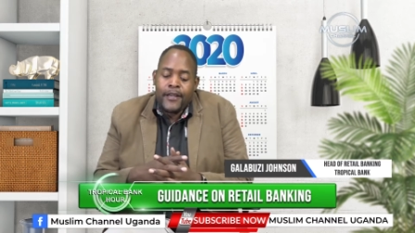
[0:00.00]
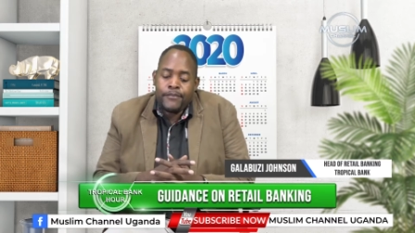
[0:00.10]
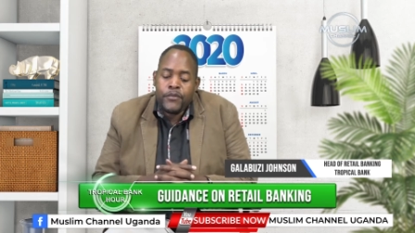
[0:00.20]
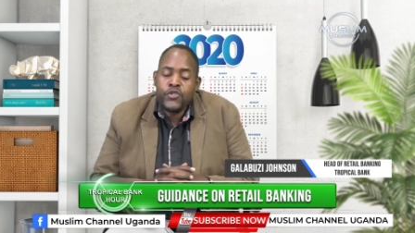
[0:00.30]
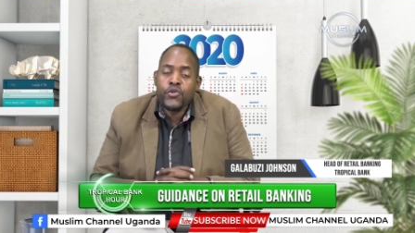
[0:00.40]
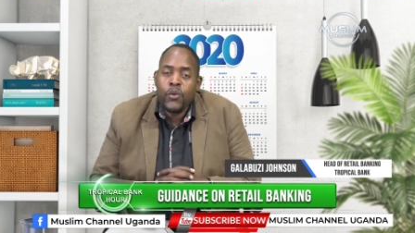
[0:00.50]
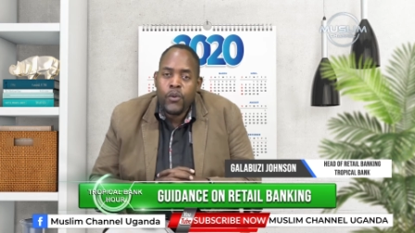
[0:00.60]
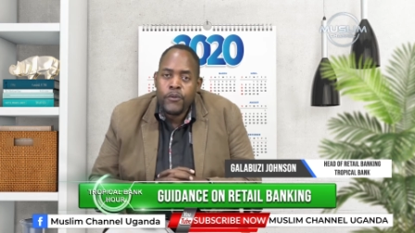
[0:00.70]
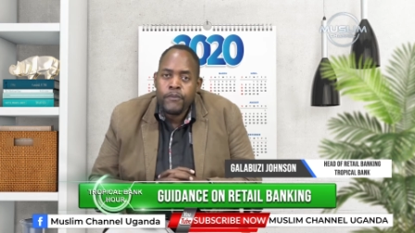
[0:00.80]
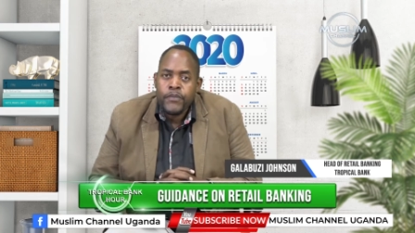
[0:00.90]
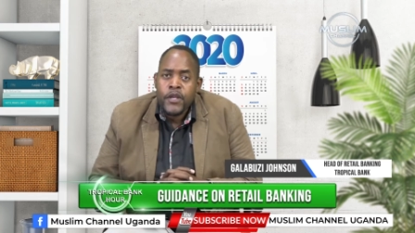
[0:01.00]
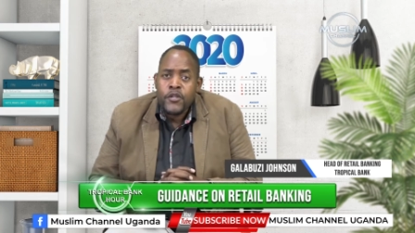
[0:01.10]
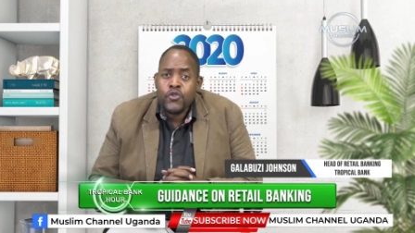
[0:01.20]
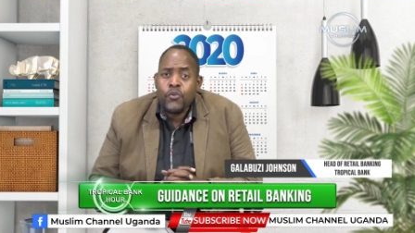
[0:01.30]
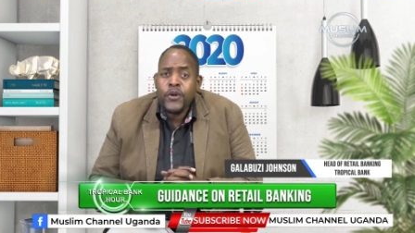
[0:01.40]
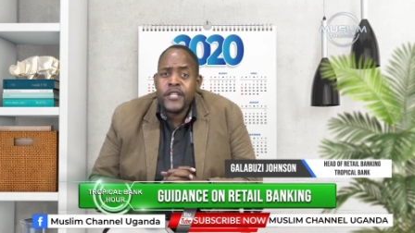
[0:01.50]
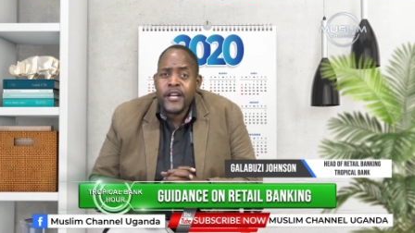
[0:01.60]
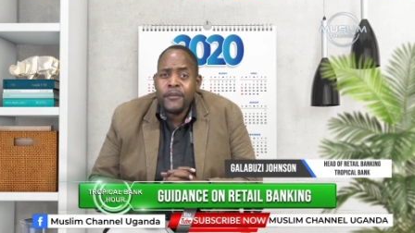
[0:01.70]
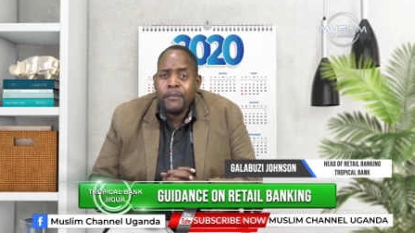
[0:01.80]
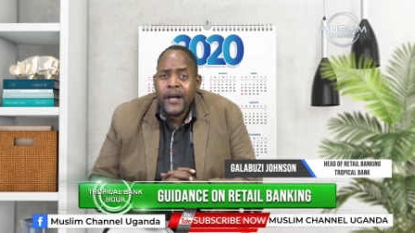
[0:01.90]
so on. So
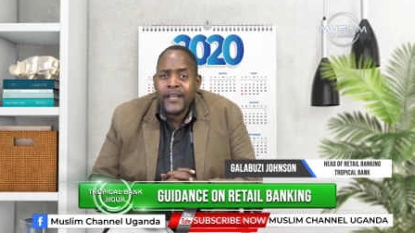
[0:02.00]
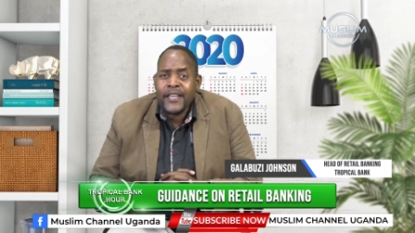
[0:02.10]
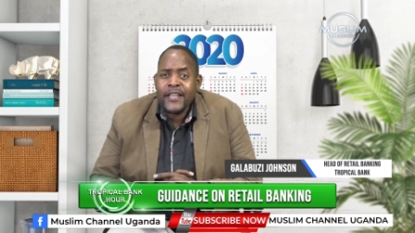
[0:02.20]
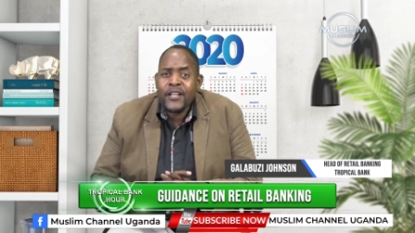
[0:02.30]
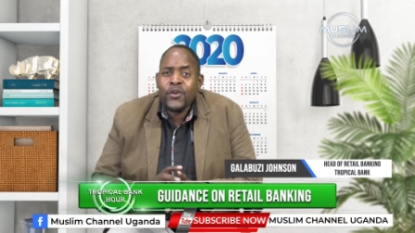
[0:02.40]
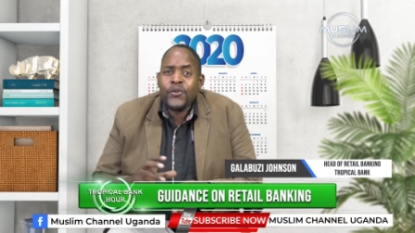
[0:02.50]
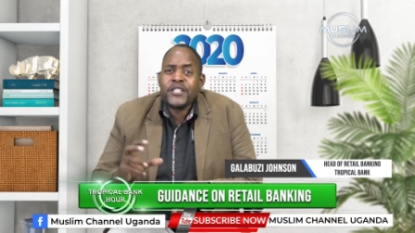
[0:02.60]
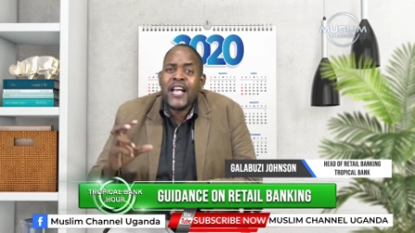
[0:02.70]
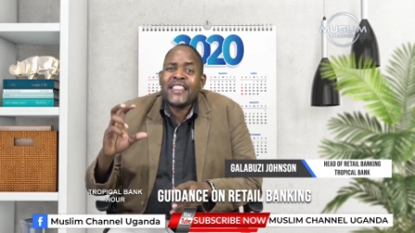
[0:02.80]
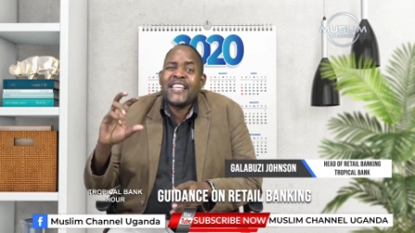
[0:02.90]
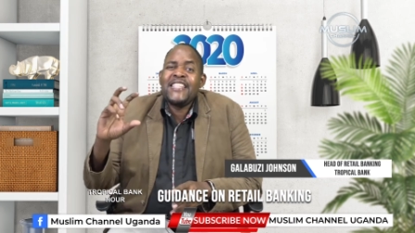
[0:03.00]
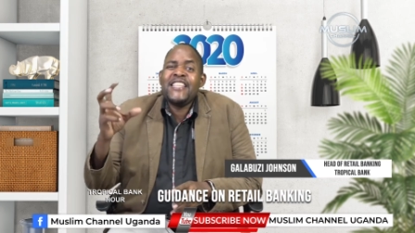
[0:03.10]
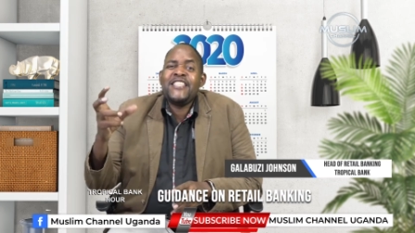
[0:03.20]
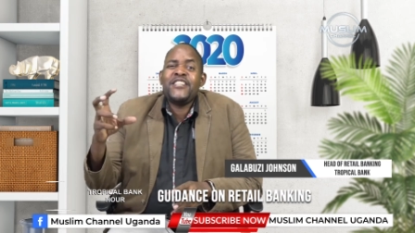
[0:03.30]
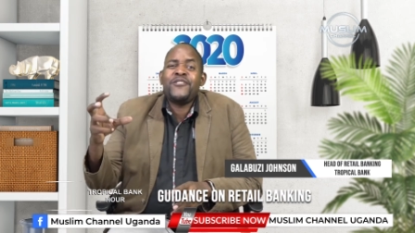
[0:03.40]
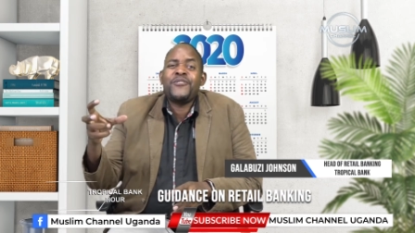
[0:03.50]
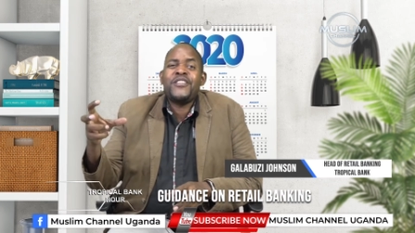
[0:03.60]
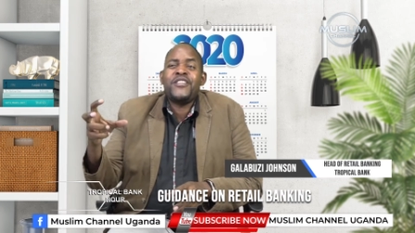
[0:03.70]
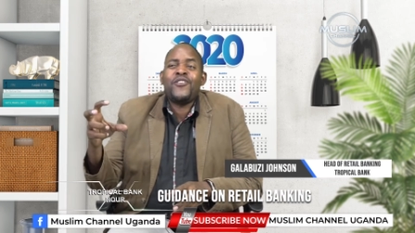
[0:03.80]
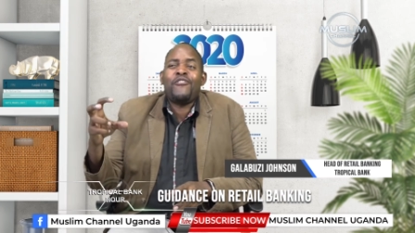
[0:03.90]
retail banking looks at the
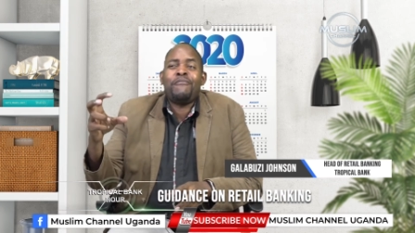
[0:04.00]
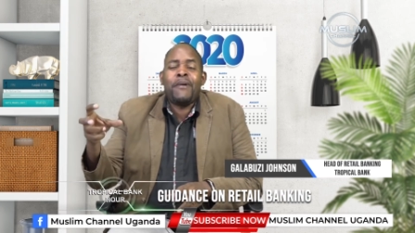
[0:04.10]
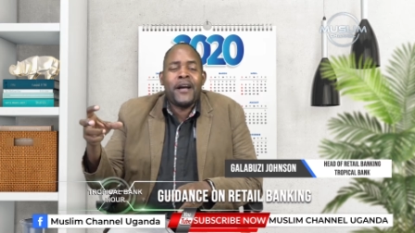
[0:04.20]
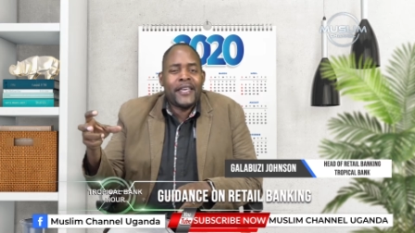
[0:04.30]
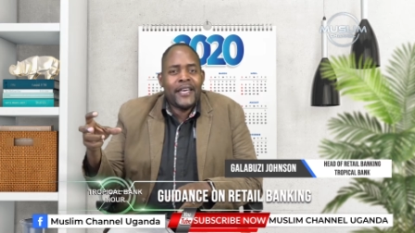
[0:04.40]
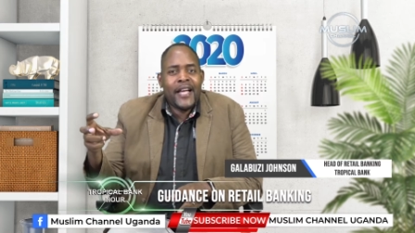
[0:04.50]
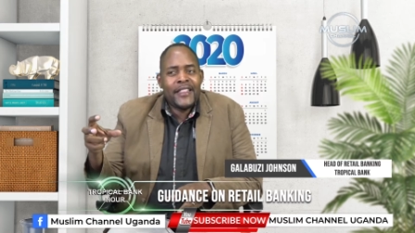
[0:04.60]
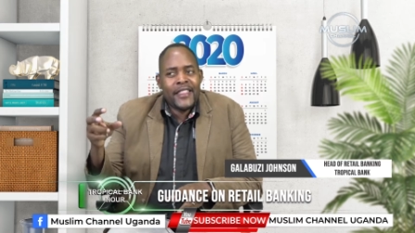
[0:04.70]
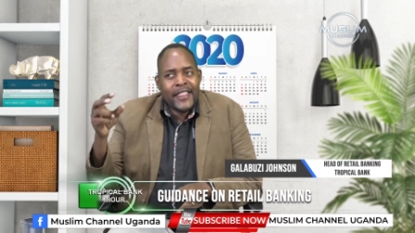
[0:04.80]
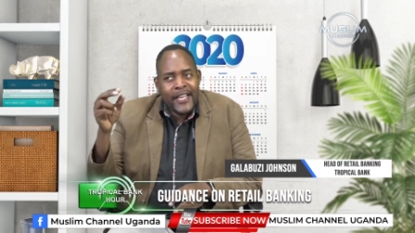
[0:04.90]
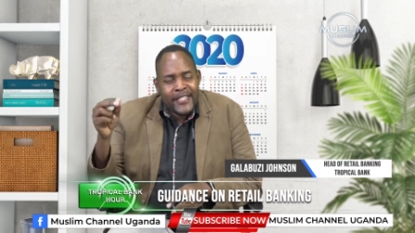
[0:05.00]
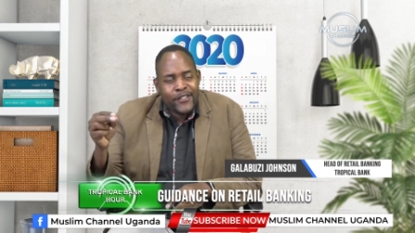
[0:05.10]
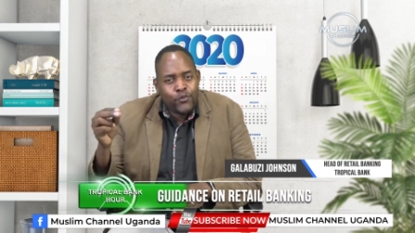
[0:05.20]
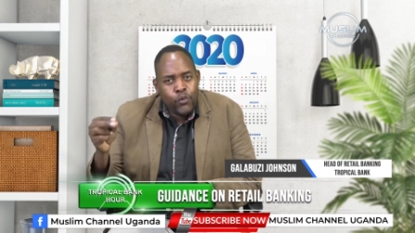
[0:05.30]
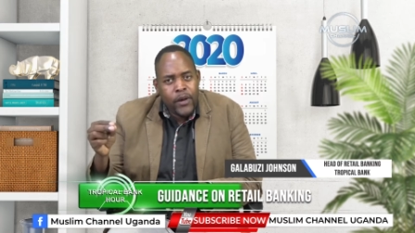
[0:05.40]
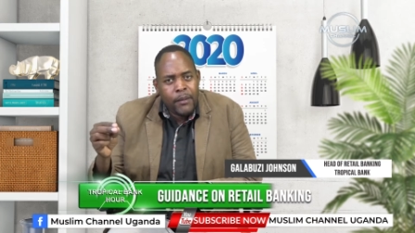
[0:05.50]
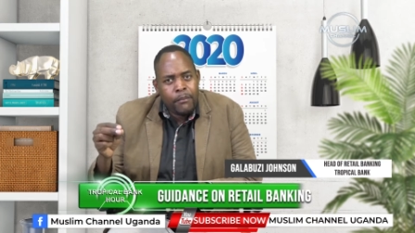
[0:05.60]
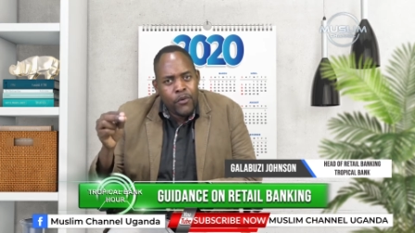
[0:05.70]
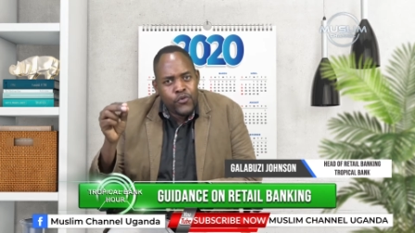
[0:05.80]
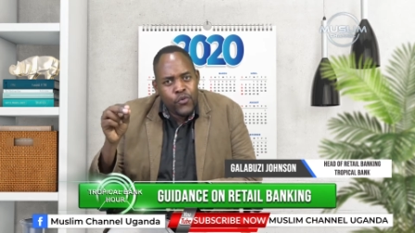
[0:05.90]
nitty-gritty of banking, and that is where
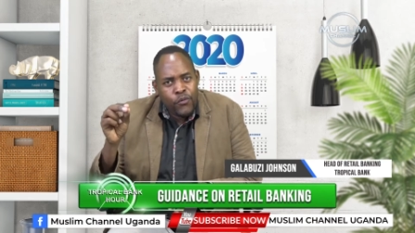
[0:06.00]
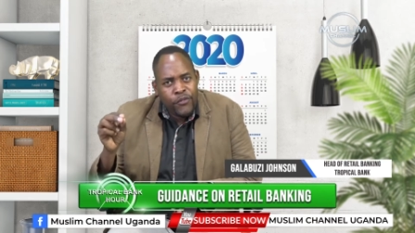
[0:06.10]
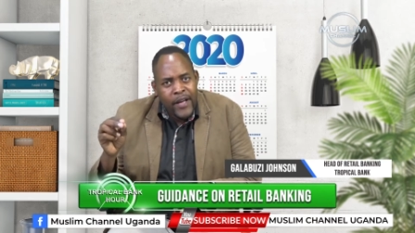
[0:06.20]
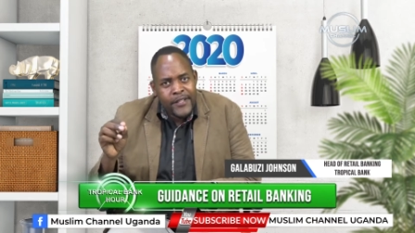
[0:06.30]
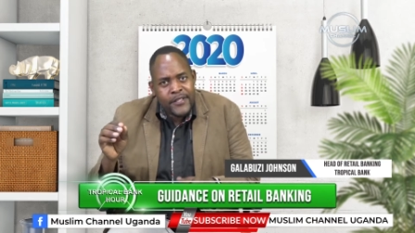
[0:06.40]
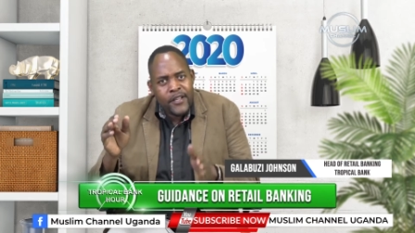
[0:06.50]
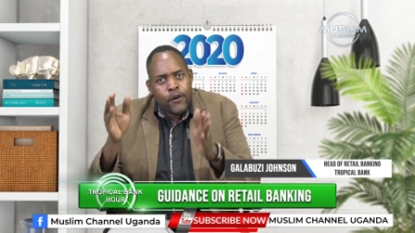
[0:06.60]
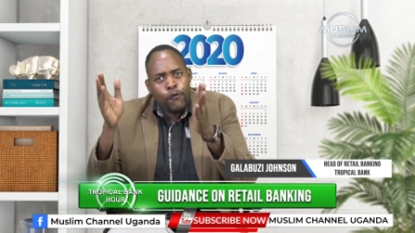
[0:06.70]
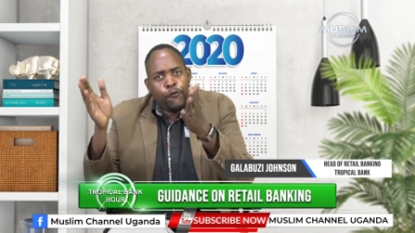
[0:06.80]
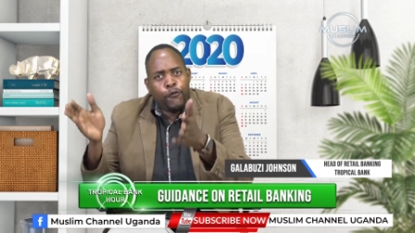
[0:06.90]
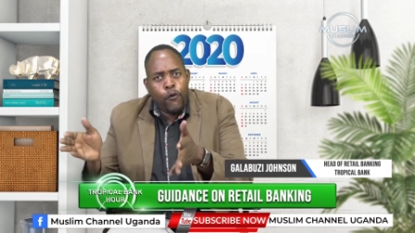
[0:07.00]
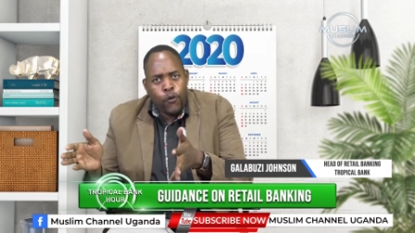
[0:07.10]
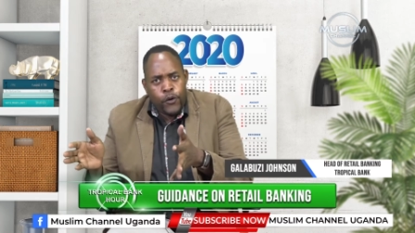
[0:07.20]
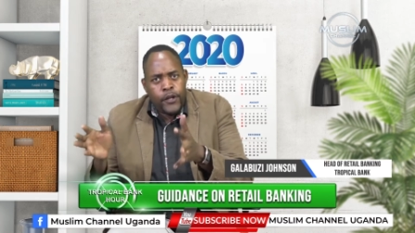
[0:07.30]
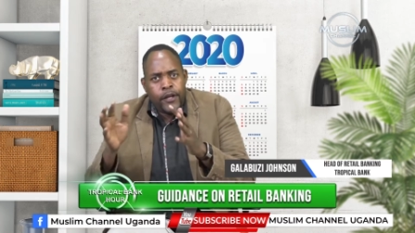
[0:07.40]
most of us fall.